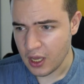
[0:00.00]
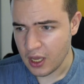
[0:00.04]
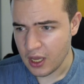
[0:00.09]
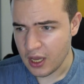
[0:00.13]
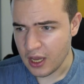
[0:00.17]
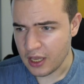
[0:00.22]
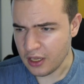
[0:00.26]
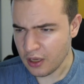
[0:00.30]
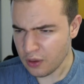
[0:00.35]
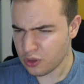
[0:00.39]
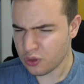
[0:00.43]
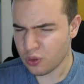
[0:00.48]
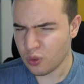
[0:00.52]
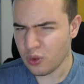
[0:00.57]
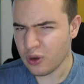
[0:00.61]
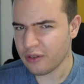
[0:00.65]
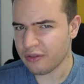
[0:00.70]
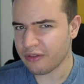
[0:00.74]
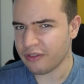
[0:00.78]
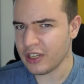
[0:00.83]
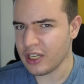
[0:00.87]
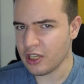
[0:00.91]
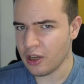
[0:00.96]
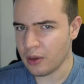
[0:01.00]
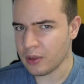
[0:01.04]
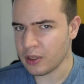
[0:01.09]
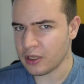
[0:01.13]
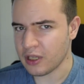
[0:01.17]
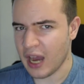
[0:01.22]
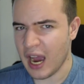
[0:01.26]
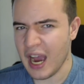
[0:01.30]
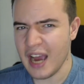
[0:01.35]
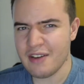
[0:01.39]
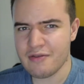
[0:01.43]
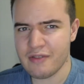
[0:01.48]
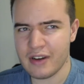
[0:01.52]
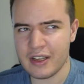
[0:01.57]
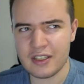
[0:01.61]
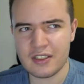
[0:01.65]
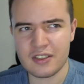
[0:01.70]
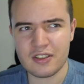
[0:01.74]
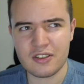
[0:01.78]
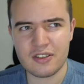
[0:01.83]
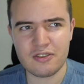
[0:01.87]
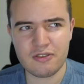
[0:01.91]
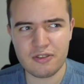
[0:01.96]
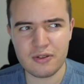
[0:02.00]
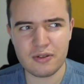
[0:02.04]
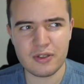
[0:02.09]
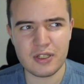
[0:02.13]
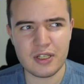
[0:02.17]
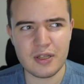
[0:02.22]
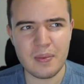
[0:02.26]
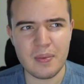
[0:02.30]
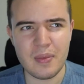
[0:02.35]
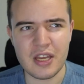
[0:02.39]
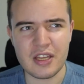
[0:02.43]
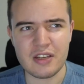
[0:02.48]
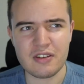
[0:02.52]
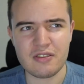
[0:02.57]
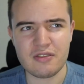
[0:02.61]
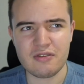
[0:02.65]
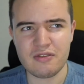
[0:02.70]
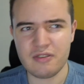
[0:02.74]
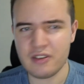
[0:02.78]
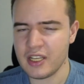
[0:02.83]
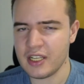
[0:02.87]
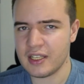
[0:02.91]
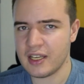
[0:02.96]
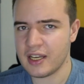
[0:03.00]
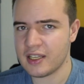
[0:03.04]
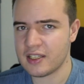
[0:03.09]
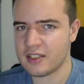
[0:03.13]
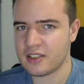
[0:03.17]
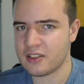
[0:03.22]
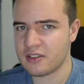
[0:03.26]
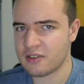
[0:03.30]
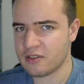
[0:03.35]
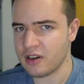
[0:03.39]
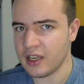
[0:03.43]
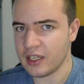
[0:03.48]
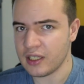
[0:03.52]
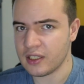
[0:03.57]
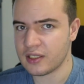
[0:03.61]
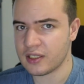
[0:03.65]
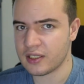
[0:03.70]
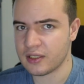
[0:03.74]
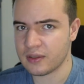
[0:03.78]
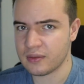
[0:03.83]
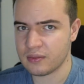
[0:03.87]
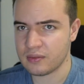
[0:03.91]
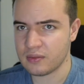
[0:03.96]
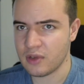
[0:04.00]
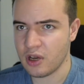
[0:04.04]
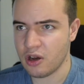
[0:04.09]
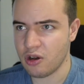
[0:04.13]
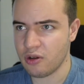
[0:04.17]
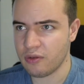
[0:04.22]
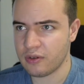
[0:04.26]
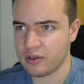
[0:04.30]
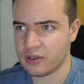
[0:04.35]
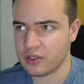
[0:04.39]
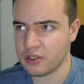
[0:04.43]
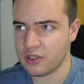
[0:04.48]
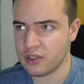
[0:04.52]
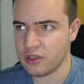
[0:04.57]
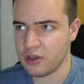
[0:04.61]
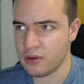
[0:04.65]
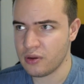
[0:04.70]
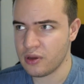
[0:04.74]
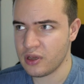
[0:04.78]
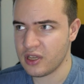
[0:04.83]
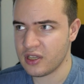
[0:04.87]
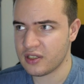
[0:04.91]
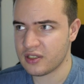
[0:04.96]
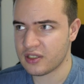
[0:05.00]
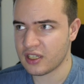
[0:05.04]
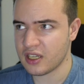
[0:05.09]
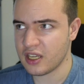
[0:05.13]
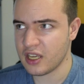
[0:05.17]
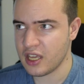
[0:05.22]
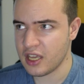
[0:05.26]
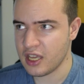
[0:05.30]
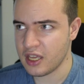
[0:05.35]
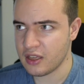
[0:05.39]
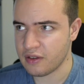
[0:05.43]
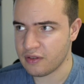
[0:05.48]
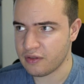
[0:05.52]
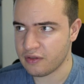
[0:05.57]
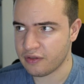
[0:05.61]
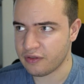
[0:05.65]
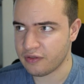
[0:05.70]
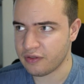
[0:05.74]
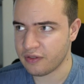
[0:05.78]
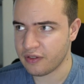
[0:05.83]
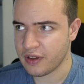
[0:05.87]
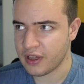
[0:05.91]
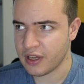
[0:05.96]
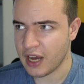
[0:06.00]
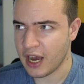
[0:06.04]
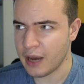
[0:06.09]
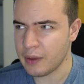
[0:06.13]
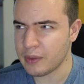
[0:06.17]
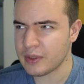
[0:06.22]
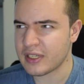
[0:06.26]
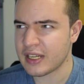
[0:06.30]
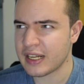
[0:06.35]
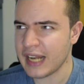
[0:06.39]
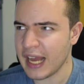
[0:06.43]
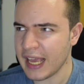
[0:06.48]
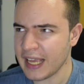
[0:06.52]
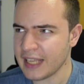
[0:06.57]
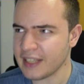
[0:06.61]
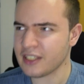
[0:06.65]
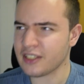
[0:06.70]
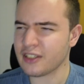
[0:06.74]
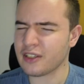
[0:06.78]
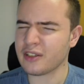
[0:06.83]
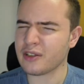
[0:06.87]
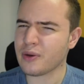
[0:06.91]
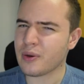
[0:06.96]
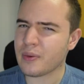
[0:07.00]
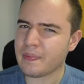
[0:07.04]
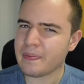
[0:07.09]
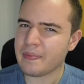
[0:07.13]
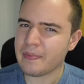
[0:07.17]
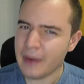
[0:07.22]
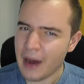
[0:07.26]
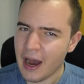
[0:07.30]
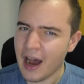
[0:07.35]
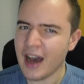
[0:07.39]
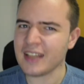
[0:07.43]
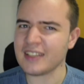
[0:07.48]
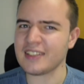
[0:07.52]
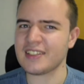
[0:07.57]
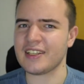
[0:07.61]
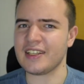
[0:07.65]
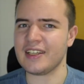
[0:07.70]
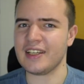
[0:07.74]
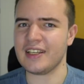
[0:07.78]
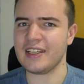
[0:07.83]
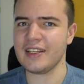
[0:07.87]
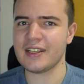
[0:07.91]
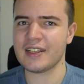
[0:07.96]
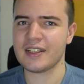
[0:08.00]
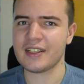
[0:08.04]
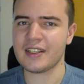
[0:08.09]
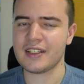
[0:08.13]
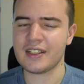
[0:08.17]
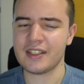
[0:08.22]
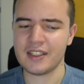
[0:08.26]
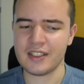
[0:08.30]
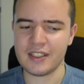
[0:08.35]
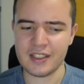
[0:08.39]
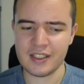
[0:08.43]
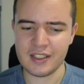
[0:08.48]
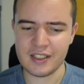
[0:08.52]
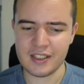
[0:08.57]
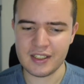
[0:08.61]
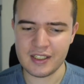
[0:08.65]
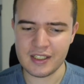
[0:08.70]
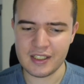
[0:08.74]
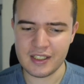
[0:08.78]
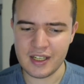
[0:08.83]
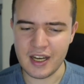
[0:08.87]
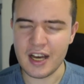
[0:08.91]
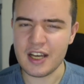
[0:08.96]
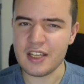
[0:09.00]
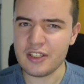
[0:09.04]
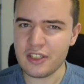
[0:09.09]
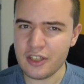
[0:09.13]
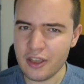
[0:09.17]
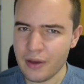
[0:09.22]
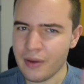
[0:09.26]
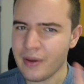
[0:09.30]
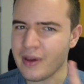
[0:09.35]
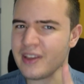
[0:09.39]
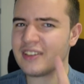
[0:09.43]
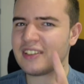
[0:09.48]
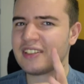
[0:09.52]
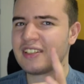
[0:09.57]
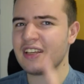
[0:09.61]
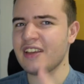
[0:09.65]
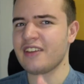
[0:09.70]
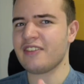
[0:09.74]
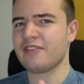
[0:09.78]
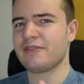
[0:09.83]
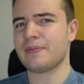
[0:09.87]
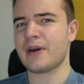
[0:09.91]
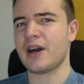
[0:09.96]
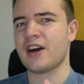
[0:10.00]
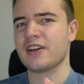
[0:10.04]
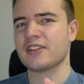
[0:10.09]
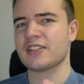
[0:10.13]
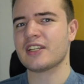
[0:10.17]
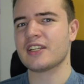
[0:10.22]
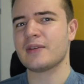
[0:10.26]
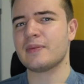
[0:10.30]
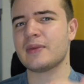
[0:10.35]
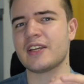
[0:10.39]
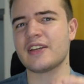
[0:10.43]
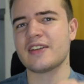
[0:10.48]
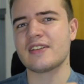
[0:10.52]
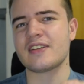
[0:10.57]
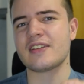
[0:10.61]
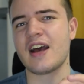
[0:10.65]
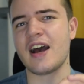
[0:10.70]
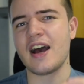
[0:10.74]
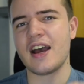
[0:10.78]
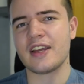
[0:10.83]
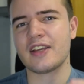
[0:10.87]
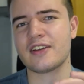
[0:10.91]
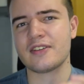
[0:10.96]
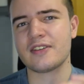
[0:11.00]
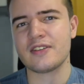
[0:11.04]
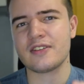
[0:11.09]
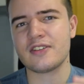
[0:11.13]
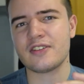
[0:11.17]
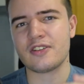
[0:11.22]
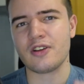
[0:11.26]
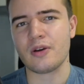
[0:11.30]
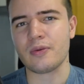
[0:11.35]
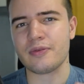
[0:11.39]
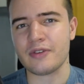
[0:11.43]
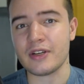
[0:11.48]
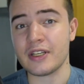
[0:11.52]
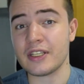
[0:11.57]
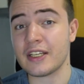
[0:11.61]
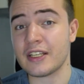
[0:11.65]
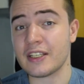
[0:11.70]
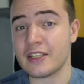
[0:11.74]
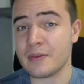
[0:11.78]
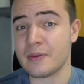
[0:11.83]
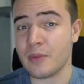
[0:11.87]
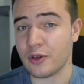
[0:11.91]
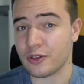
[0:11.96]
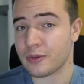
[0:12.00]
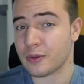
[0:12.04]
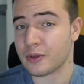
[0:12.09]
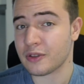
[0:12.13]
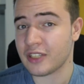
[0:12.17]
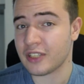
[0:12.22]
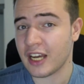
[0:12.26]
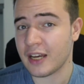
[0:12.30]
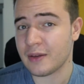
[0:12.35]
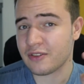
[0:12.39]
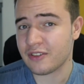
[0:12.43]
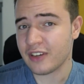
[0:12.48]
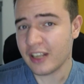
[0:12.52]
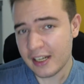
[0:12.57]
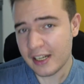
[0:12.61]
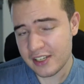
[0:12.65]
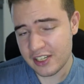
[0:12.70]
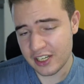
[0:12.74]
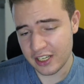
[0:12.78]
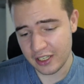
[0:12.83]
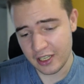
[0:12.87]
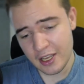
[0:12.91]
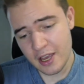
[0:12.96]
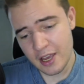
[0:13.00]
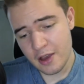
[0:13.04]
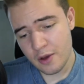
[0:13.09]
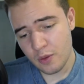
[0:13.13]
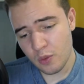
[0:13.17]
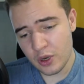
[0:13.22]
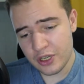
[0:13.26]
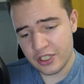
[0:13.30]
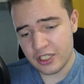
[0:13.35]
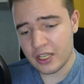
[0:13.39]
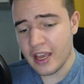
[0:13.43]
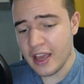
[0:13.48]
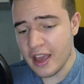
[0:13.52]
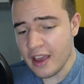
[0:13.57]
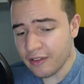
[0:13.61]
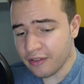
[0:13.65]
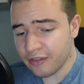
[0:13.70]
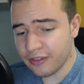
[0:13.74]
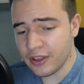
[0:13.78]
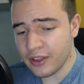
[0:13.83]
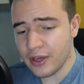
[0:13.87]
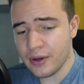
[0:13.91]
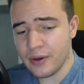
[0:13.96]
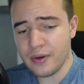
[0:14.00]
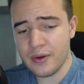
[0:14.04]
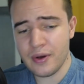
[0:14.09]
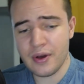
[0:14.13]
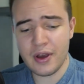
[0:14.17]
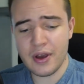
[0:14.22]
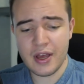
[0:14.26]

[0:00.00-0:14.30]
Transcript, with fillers: And those were phenomenal. I read through them in three days straight, over New Year's Eve. I was late to a party, a New Year's Eve party, because I couldn't stop reading the Impossible Times trilogy, which if you...